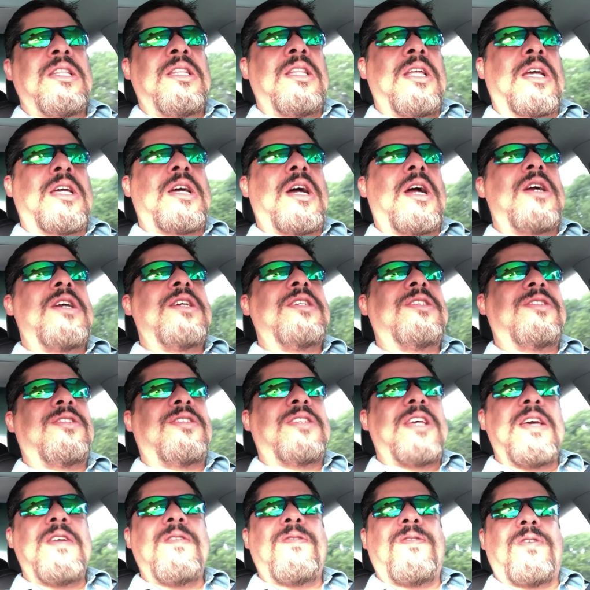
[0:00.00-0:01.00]
The car is
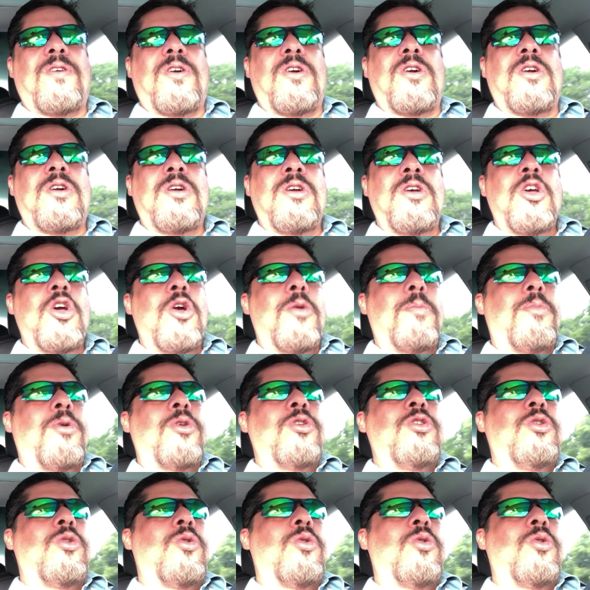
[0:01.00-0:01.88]
safer, but